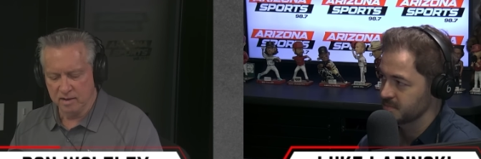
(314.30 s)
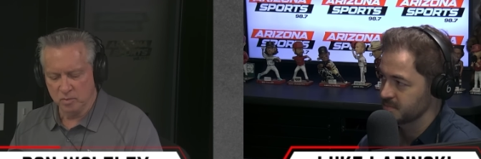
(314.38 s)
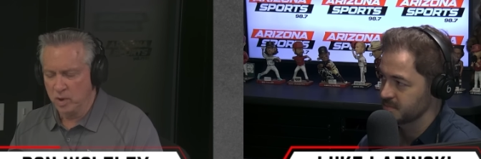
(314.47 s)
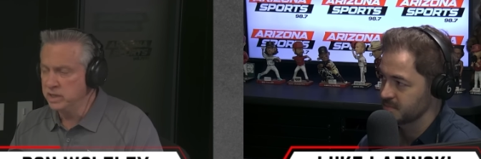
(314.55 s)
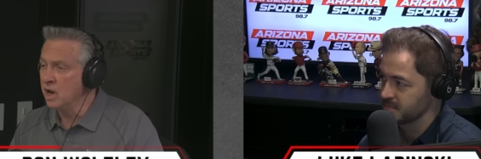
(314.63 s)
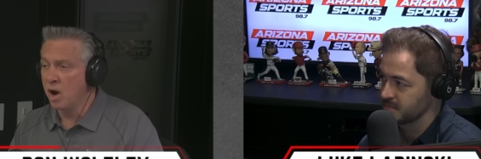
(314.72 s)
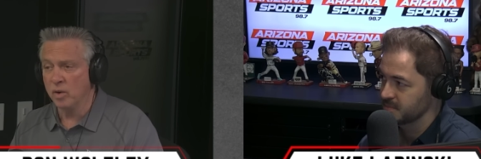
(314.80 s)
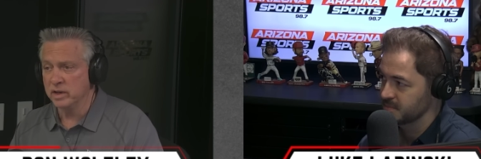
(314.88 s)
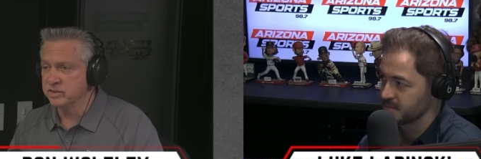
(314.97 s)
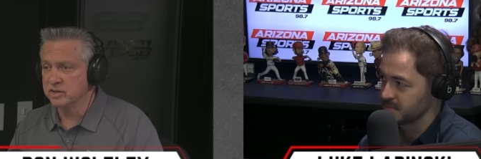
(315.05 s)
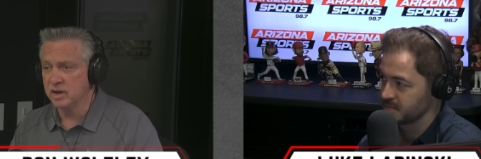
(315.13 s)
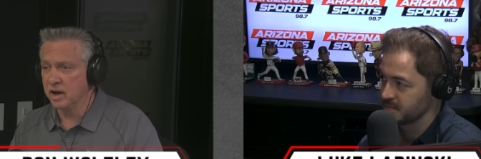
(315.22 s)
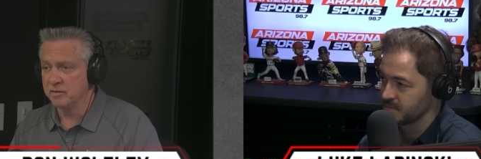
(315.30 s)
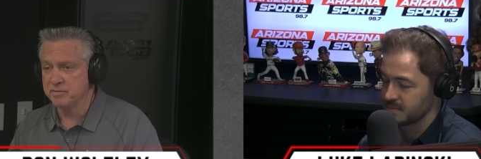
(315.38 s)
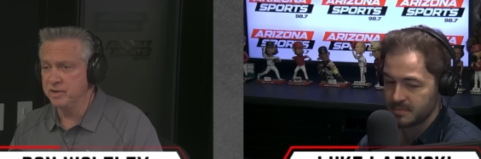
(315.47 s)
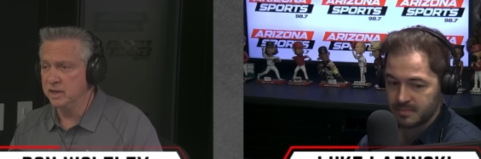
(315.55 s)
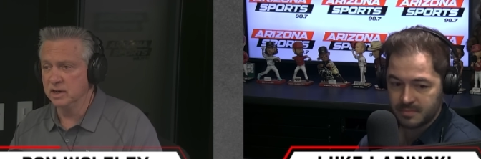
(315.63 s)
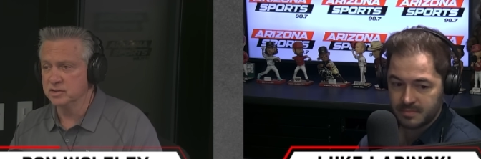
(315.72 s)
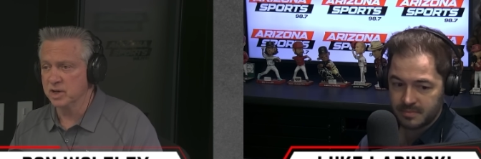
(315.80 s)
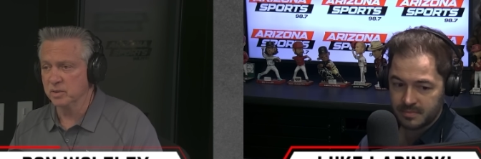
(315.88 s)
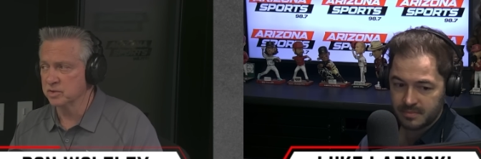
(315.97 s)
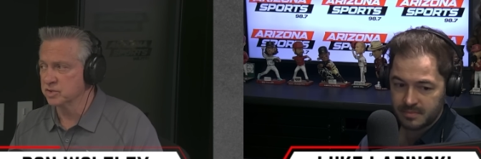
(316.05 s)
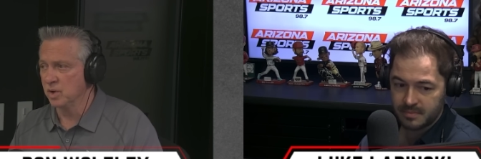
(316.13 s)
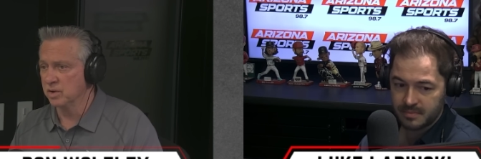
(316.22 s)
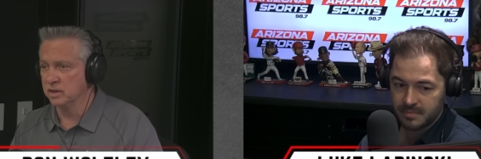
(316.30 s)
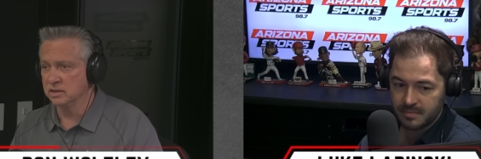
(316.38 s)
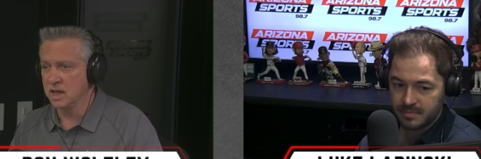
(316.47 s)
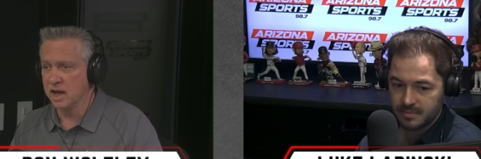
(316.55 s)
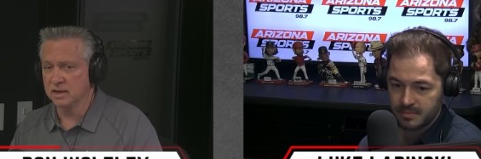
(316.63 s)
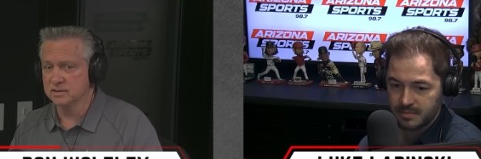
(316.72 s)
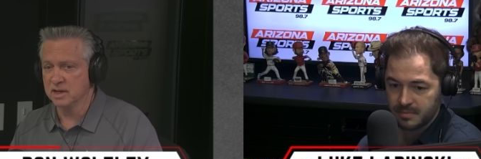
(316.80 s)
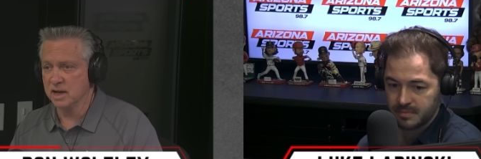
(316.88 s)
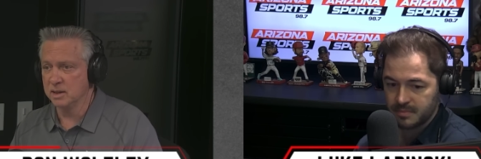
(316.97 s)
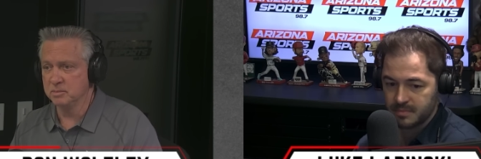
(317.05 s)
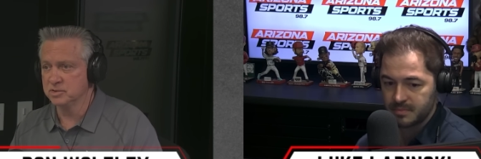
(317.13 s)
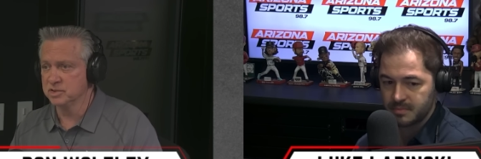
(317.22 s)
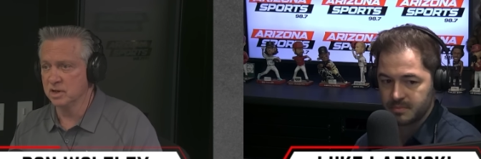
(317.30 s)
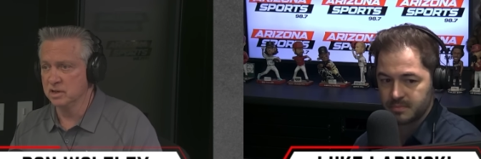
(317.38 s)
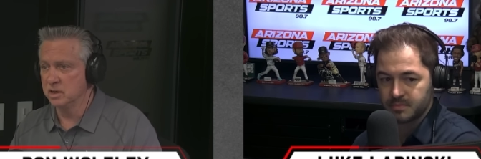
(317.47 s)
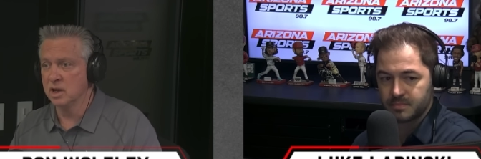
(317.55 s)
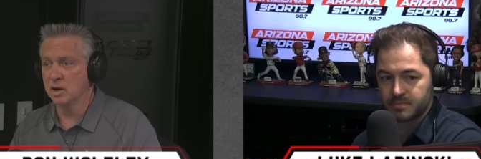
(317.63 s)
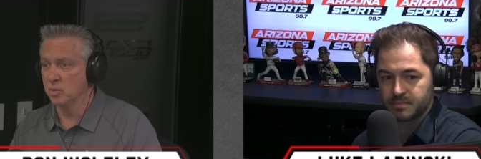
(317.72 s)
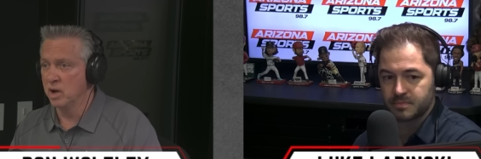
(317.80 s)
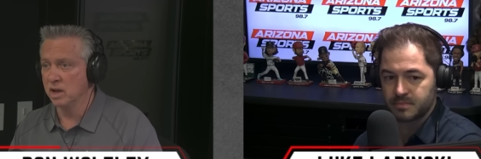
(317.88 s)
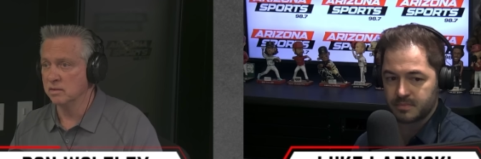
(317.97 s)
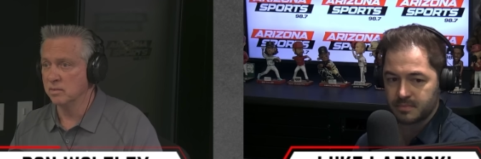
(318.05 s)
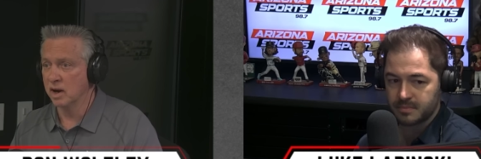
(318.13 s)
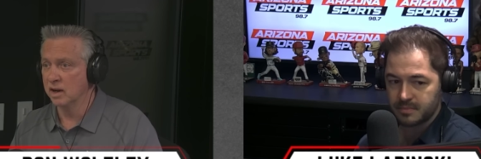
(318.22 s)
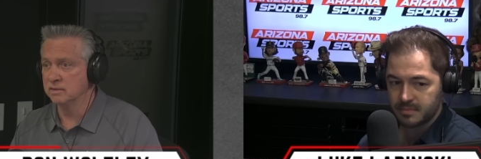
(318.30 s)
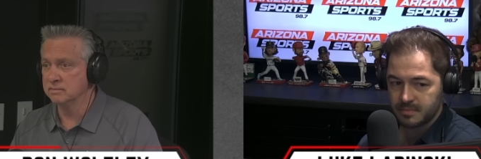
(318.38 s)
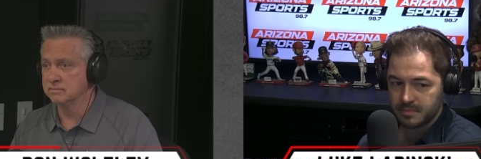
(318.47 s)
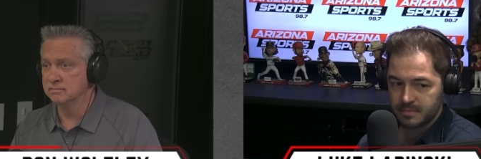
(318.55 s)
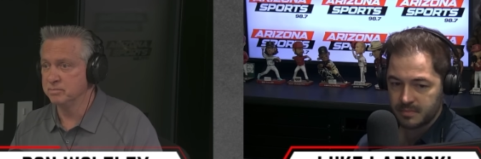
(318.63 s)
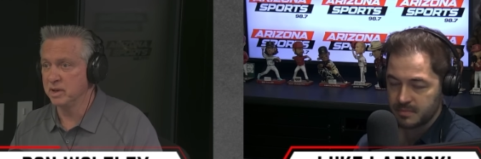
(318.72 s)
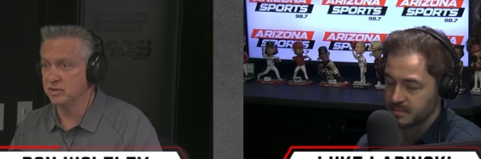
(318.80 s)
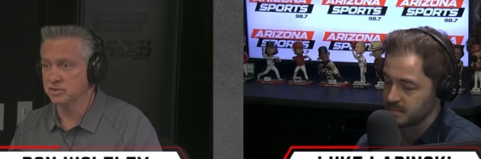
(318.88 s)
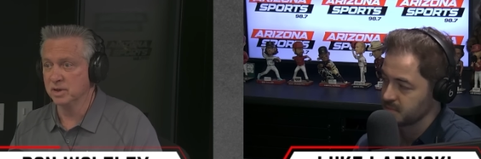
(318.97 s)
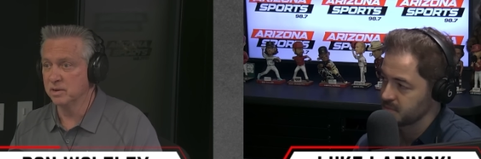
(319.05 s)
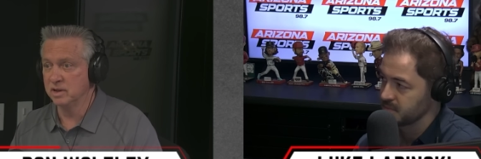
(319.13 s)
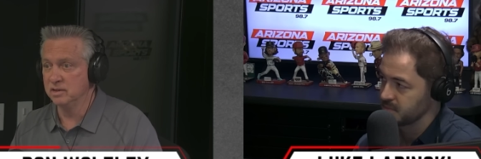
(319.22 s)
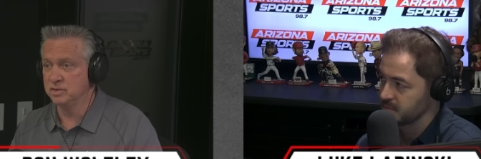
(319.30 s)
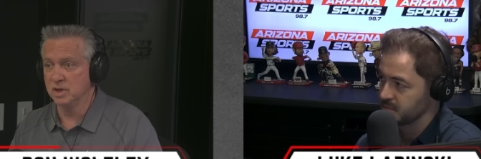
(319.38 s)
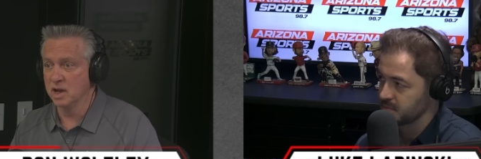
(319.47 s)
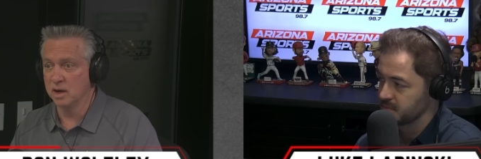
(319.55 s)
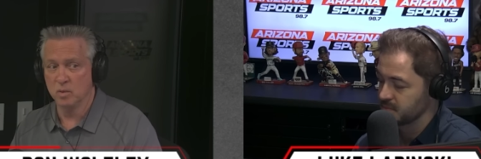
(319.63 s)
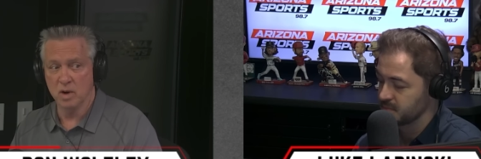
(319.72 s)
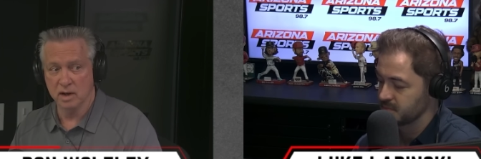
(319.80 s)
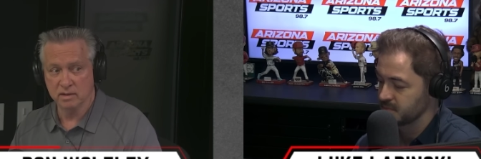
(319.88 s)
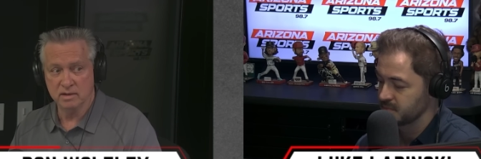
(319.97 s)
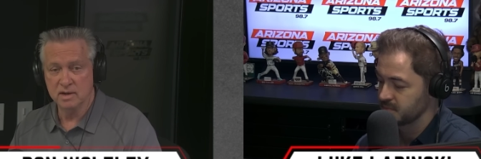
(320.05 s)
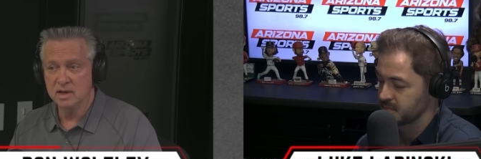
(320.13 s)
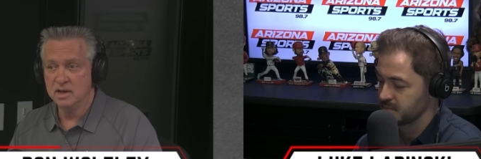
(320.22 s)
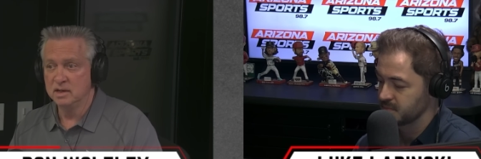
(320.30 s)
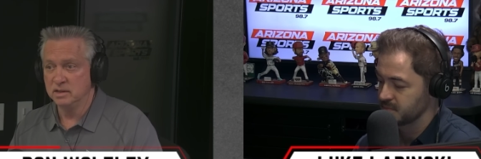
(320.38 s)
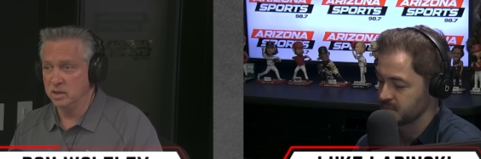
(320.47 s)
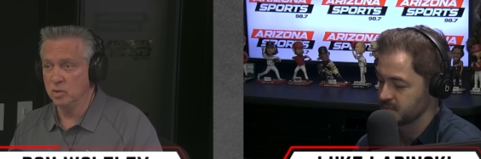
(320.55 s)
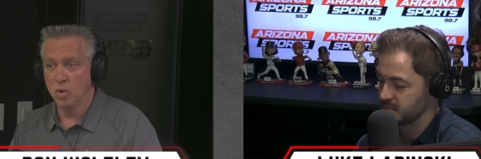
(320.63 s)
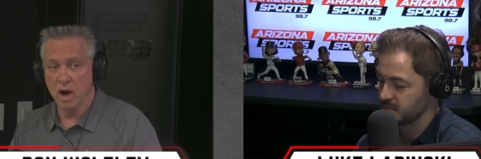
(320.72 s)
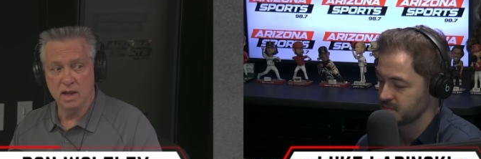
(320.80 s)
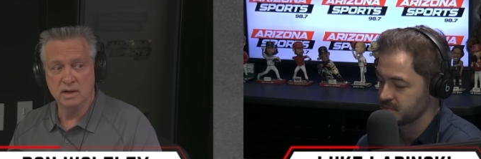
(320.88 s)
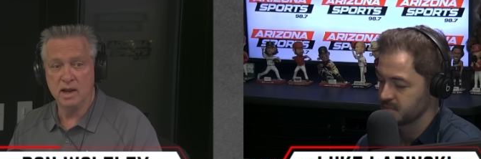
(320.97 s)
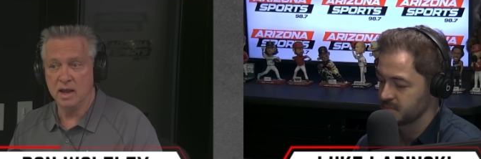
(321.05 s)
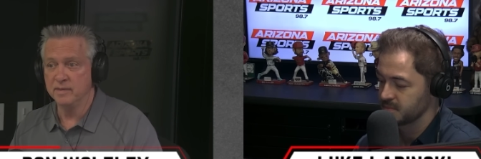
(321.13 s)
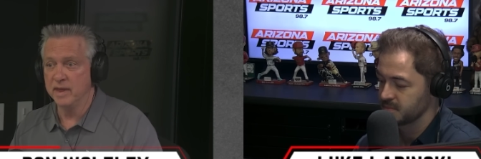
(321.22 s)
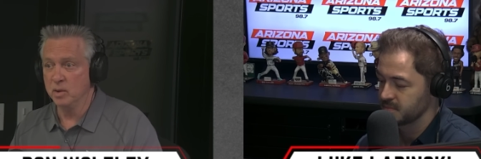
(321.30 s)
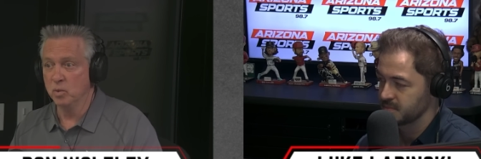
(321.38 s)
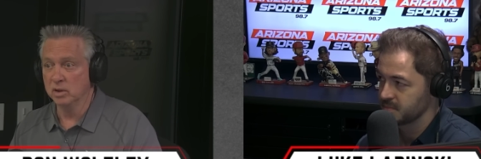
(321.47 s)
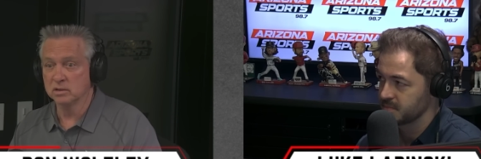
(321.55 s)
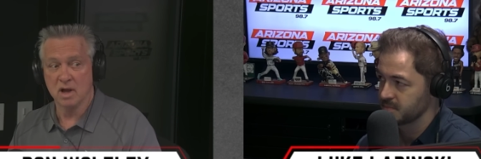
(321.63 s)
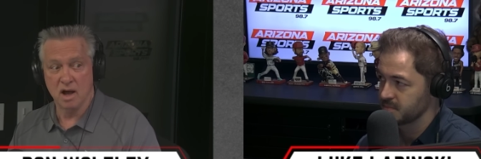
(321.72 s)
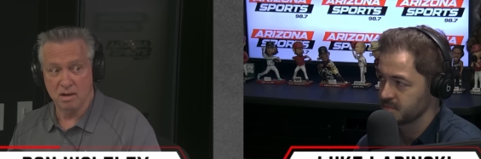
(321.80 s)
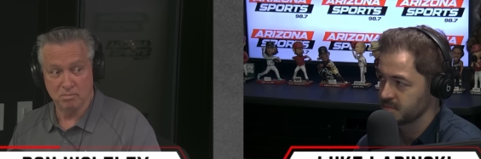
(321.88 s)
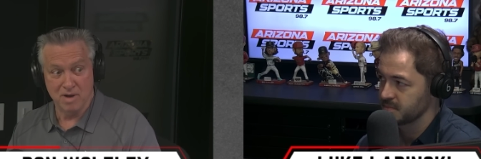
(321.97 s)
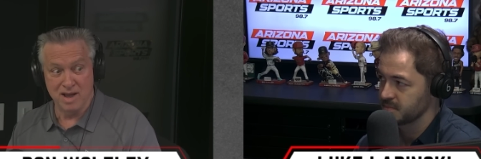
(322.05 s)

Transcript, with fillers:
Speaker 1: we know it. Phoenix, Arizona, a lot of times you got to win, right? Basin Onions, you got to win. You win, and they will come.